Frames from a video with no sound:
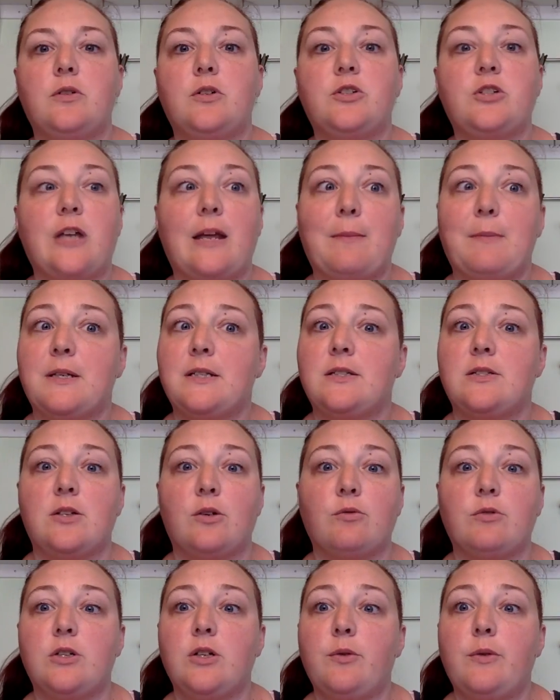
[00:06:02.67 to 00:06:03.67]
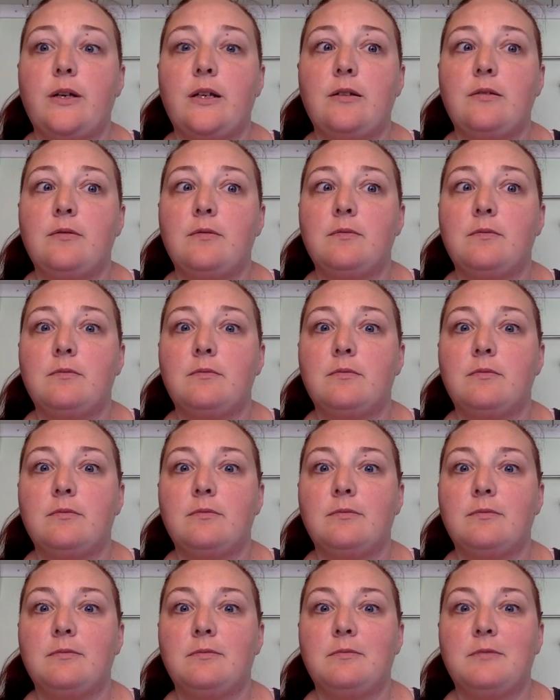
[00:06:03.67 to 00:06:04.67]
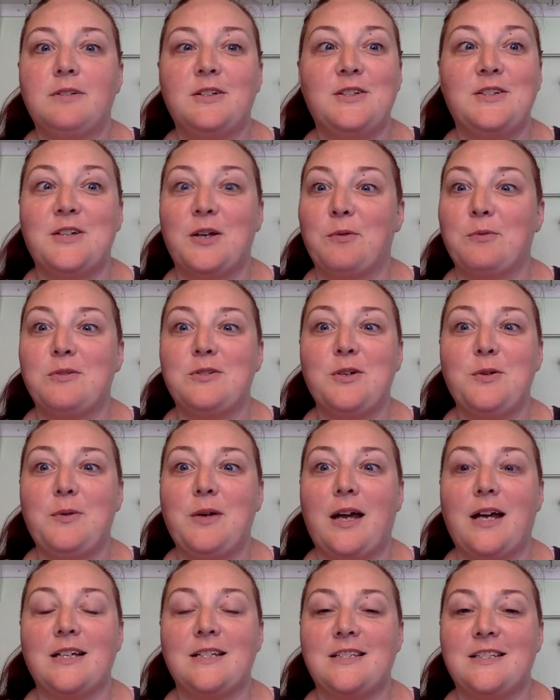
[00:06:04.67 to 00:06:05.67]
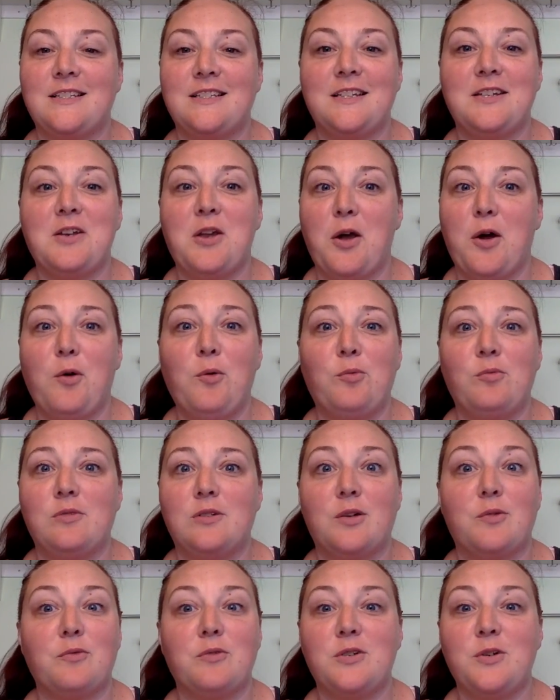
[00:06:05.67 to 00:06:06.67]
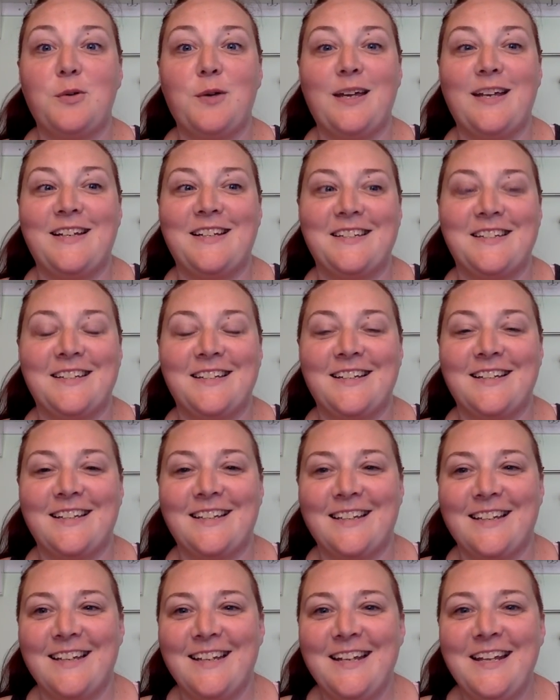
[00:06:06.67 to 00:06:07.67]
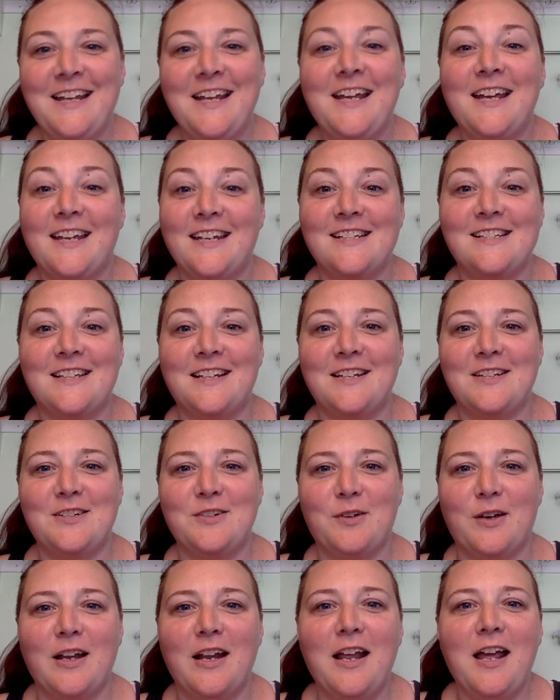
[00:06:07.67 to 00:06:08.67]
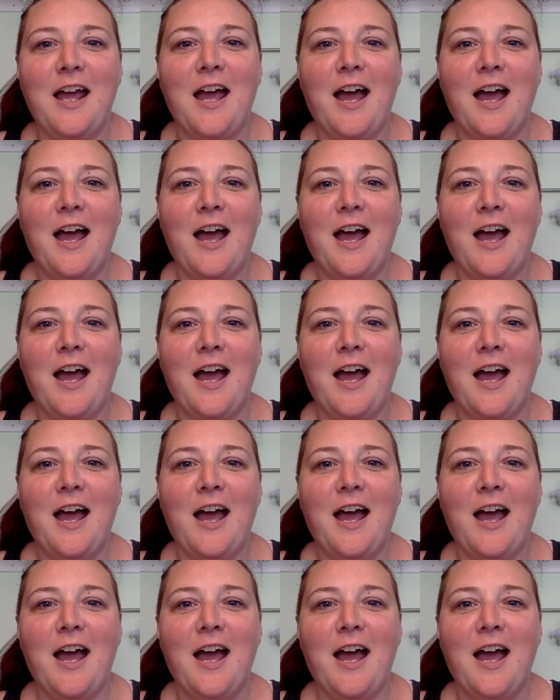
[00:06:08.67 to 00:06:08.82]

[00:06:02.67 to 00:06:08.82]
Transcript: Seamus, don't do it. Don't do it. No, don't do it. He's going to do it.